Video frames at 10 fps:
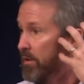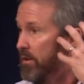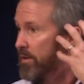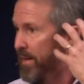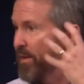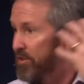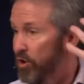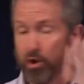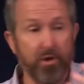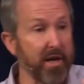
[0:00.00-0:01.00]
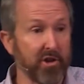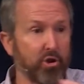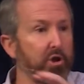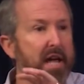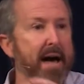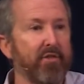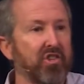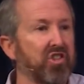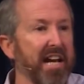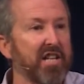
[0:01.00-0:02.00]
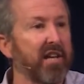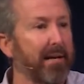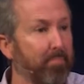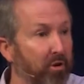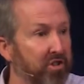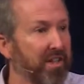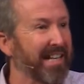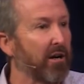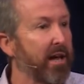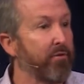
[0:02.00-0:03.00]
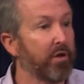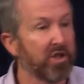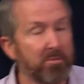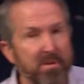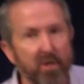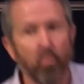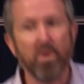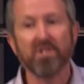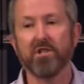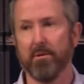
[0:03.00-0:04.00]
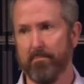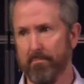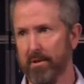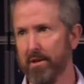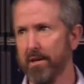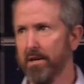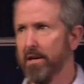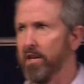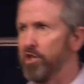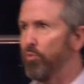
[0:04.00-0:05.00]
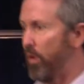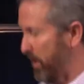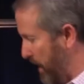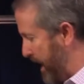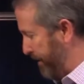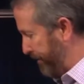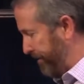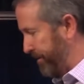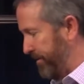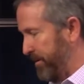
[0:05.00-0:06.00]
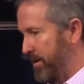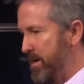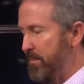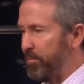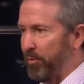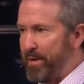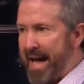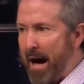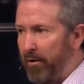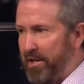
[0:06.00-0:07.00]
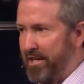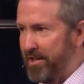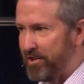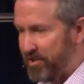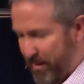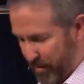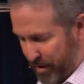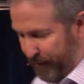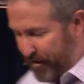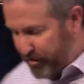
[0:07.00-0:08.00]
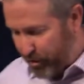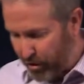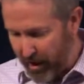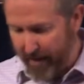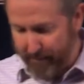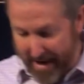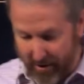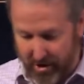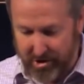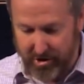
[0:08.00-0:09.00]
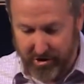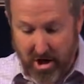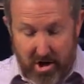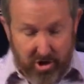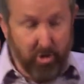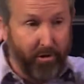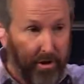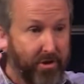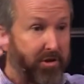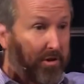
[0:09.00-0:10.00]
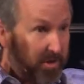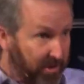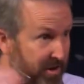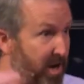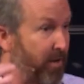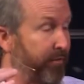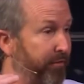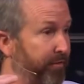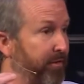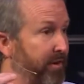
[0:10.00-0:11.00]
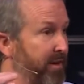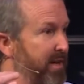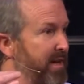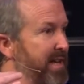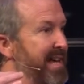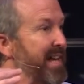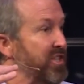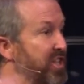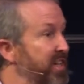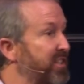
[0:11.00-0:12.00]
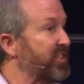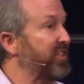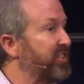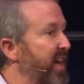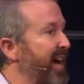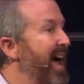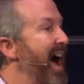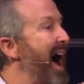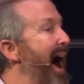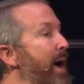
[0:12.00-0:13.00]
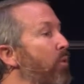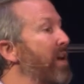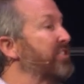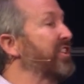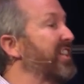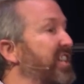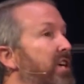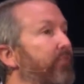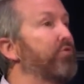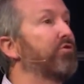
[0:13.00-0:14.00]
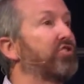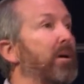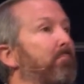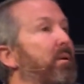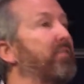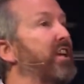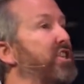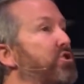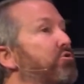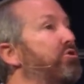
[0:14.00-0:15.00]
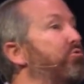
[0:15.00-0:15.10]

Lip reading: That's a good thing. It's good to have a sage-like person in our life who can speak wisdom into our life. But the reality is that when the physical life perishes, so does the self. And Jesus is saying, I want to give you something that you do